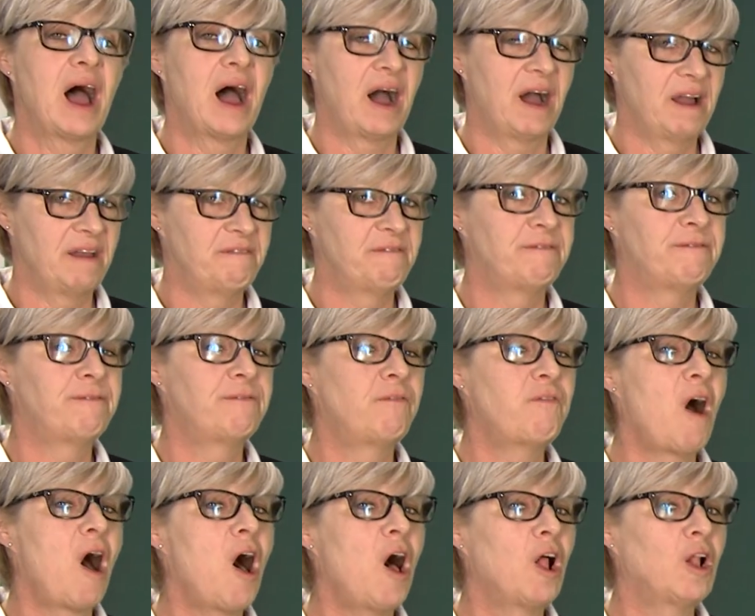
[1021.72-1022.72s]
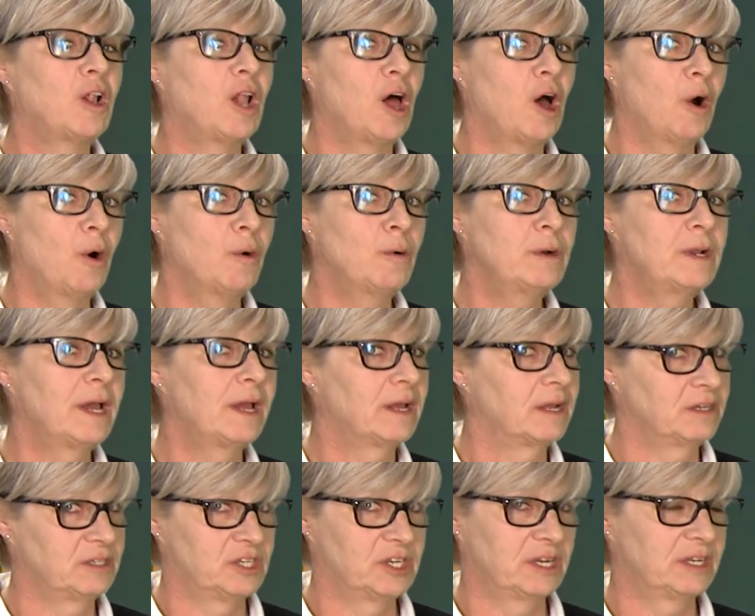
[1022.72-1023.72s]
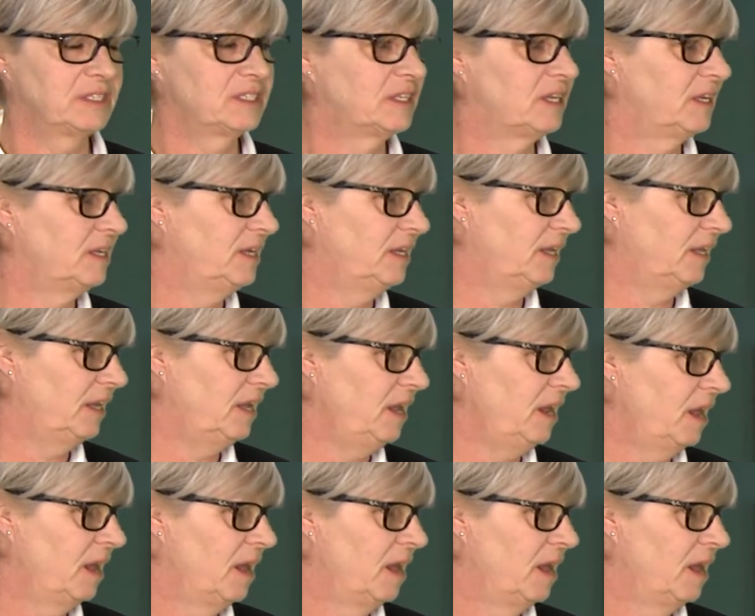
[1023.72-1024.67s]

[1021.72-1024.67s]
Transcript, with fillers: I followed, just a D,